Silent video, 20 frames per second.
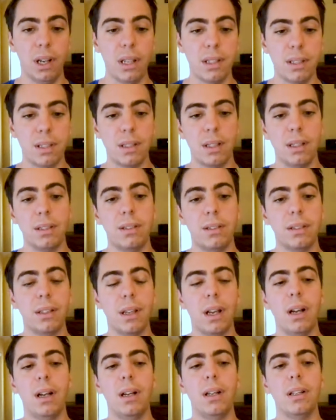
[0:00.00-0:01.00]
has set
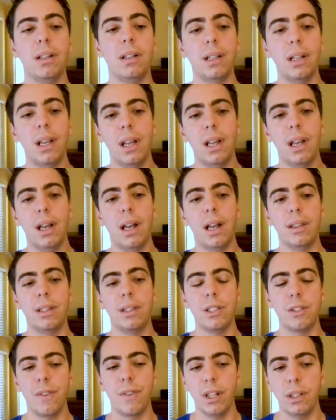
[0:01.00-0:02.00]
at
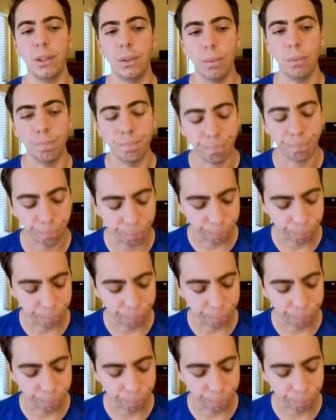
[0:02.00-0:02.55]
this value.